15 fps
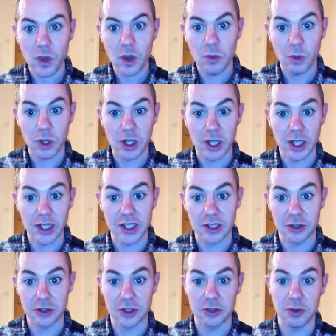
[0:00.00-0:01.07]
one of the leads is
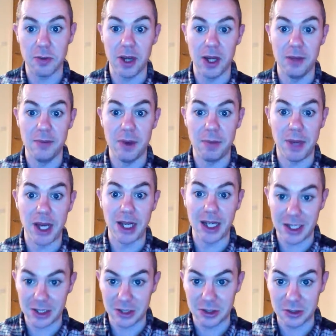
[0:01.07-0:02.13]
also a black
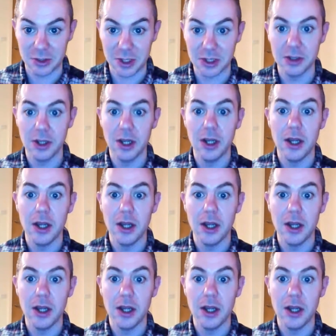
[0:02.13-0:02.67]
actor as well,